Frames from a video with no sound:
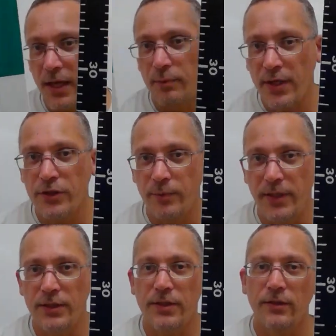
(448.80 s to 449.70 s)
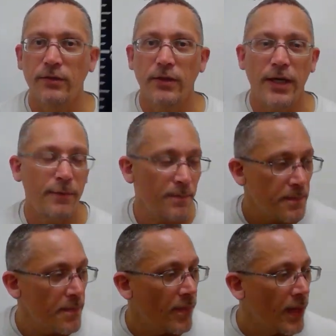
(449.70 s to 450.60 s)
that measurement, right?
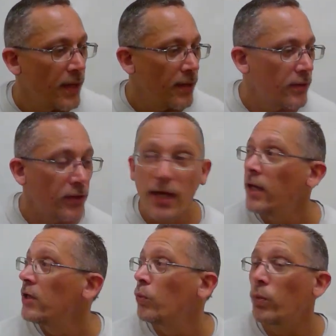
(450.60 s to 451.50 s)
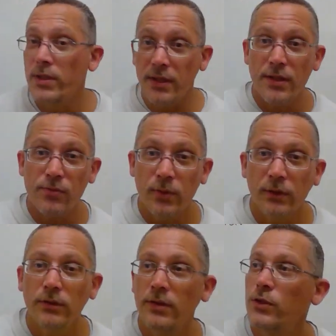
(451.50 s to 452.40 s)
Okay. Was it this
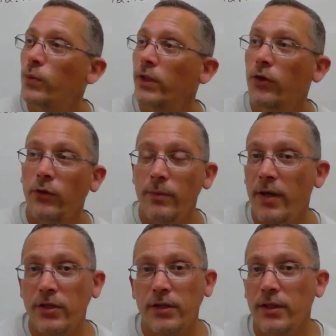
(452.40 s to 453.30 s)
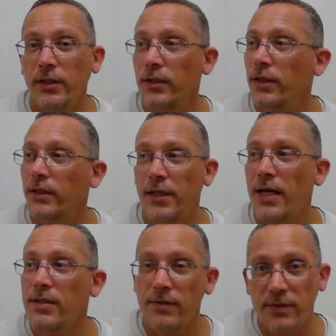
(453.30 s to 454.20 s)
one? This one can only measure to the
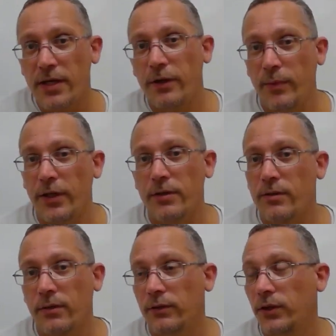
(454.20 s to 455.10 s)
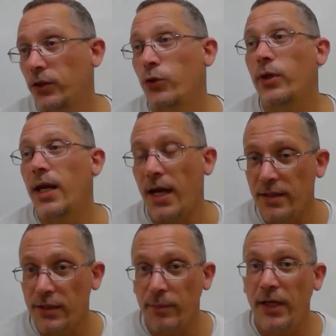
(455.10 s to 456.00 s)
tens of centimeters. So you could
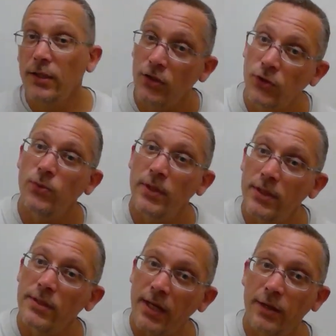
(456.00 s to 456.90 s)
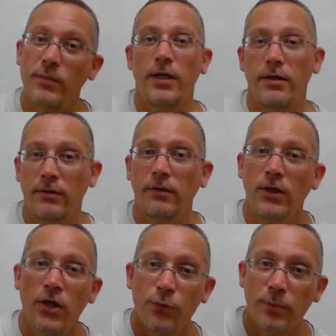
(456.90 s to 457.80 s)
estimate to the centimeter.
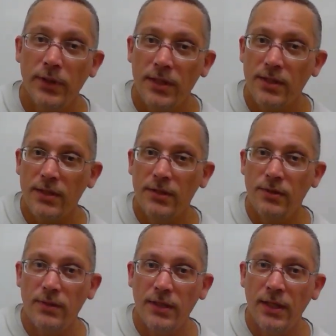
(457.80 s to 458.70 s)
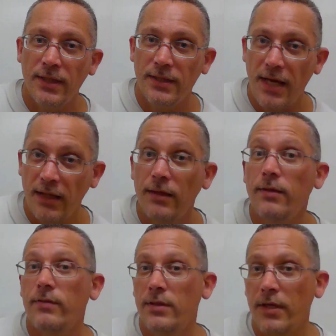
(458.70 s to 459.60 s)
But this is to the
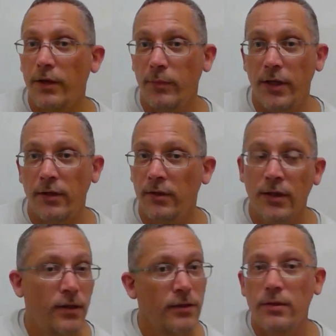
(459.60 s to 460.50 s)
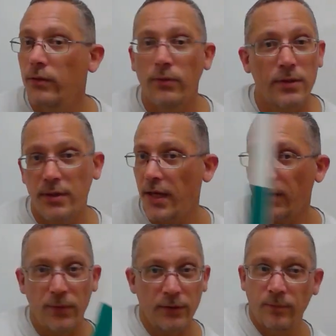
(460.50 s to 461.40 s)
tenth of a centimeter. So it wasn't
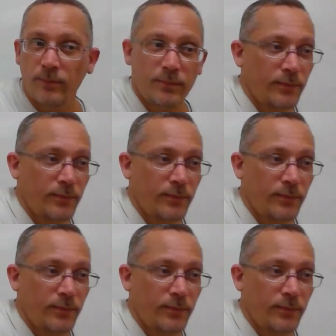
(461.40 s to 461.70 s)
that one.